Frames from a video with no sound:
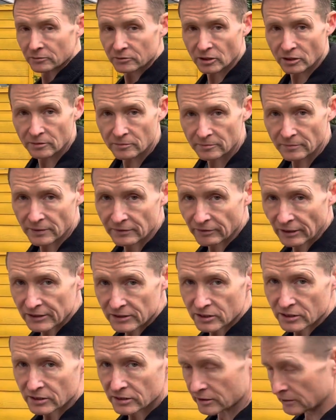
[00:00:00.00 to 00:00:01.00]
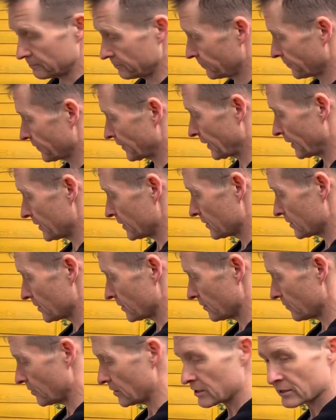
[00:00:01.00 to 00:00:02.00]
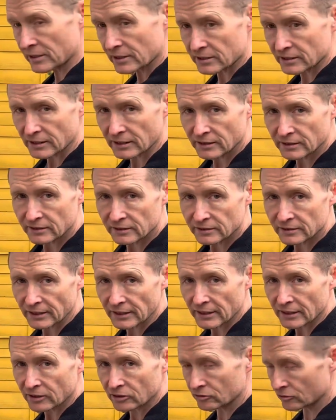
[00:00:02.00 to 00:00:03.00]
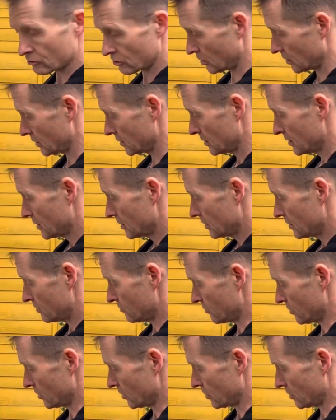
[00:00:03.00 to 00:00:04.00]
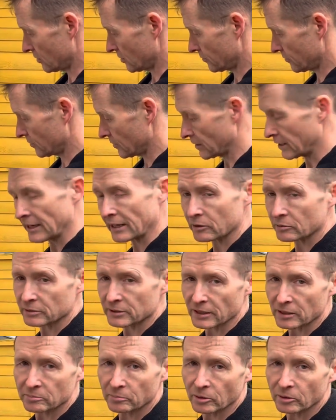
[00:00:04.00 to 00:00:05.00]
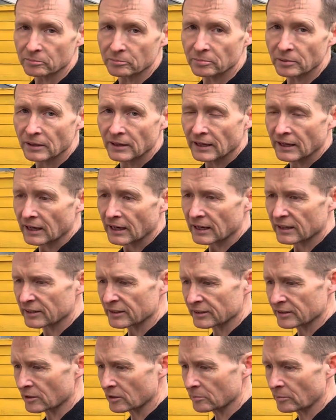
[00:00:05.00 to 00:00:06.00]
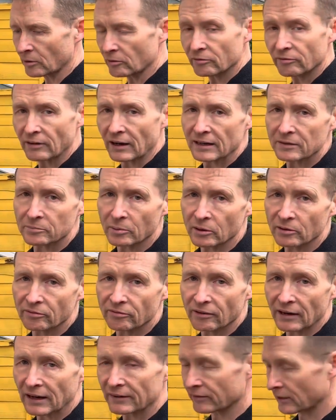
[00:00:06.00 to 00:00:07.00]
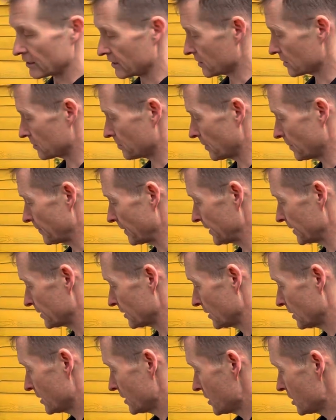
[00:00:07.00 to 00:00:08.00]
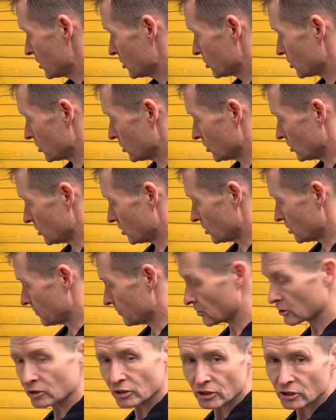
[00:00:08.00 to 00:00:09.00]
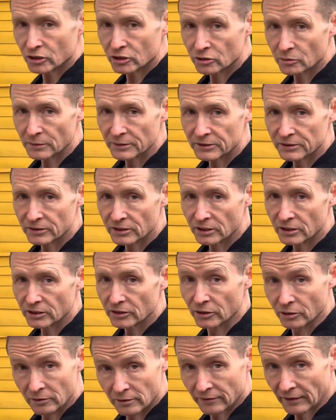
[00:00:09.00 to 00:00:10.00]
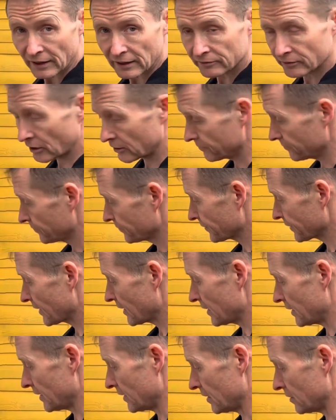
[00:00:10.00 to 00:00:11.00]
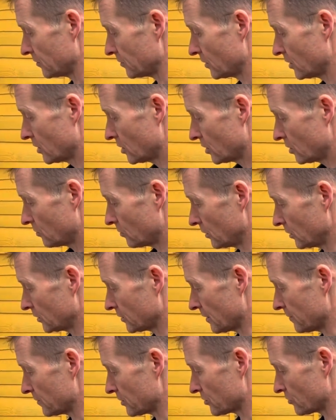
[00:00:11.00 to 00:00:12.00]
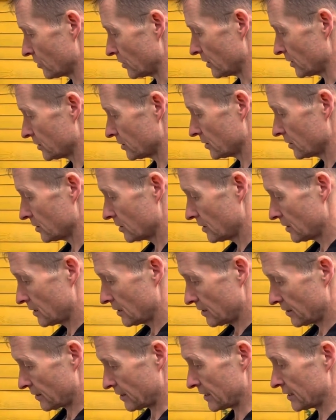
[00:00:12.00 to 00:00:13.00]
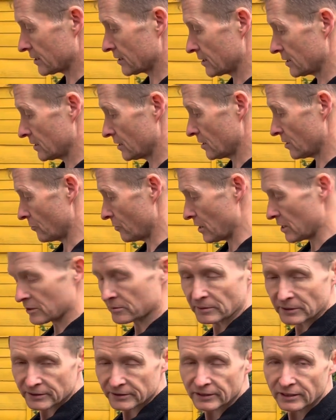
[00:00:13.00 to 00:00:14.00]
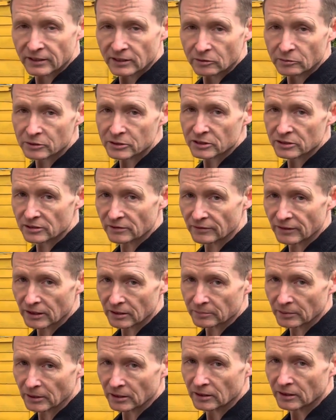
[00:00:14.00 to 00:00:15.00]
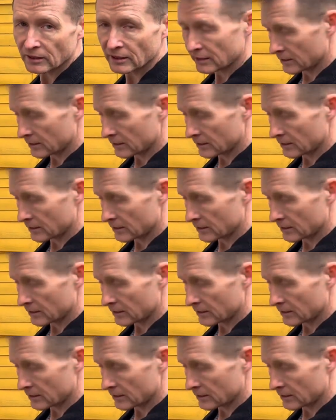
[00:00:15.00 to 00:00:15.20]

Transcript: up to my van system, and it's the V16 DA controller running off an Aquatec pump, and I think they're about 5.5 litres per minute. So I'm just going to switch the Univalve on, and then we'll demonstrate this arrangement which is available